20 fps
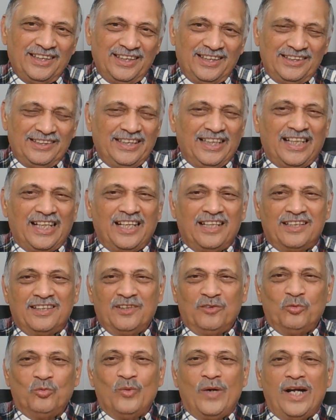There are
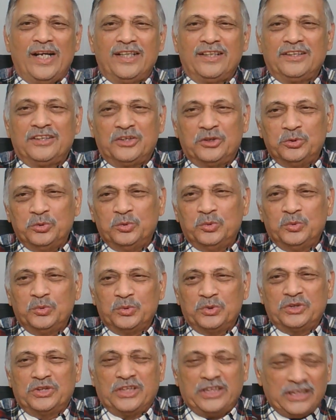1, 2,
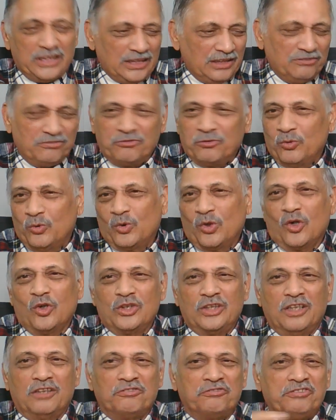3, 4 on
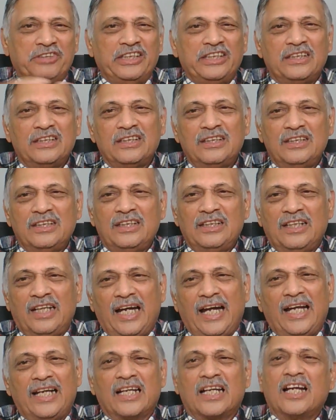your feet
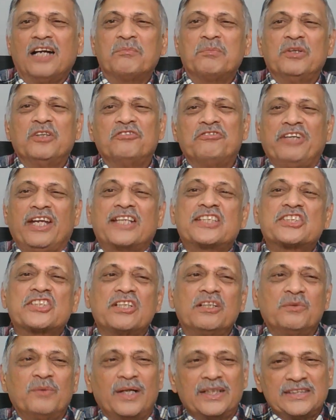and a couple of
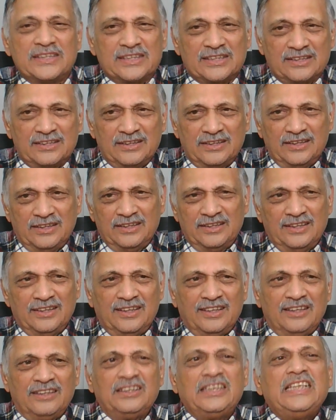extra ones.
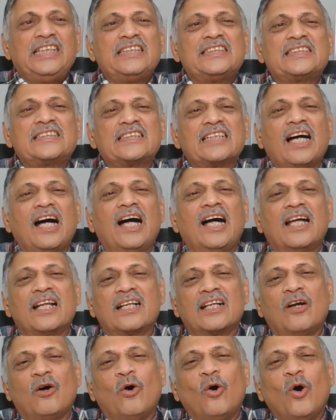These
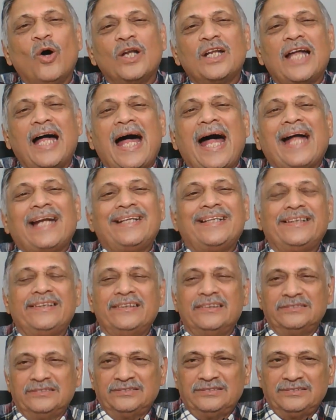are all
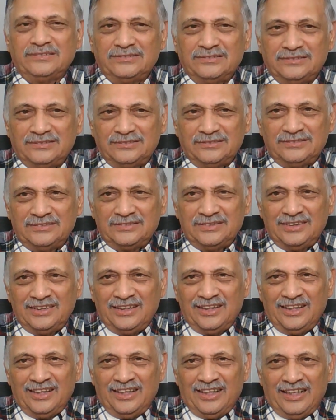added,
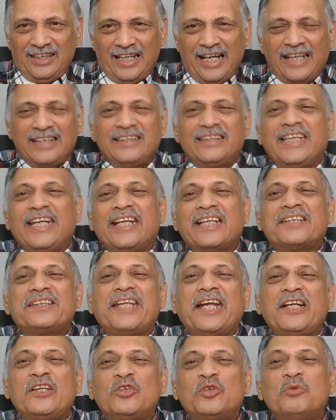and they
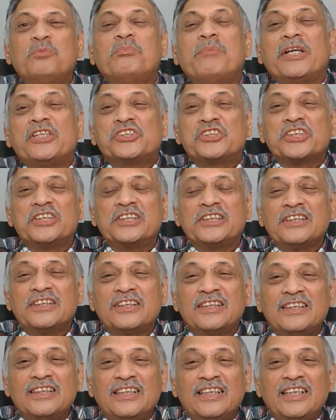tend to measure
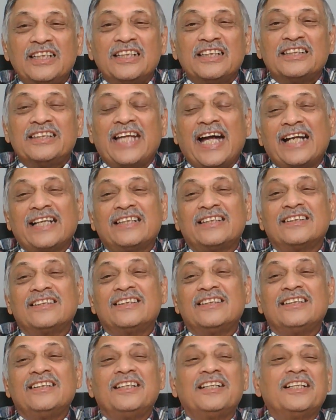that
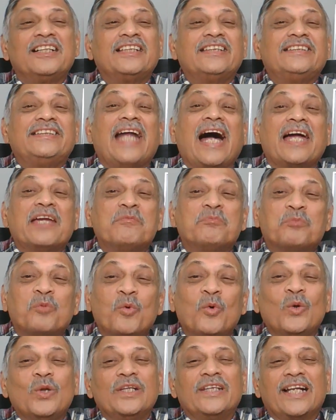
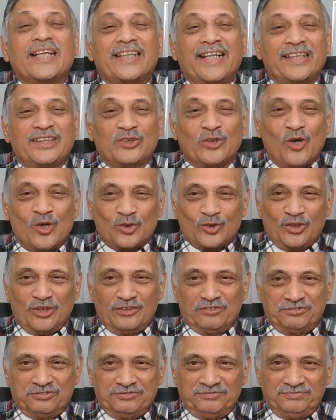dipole that I talked of,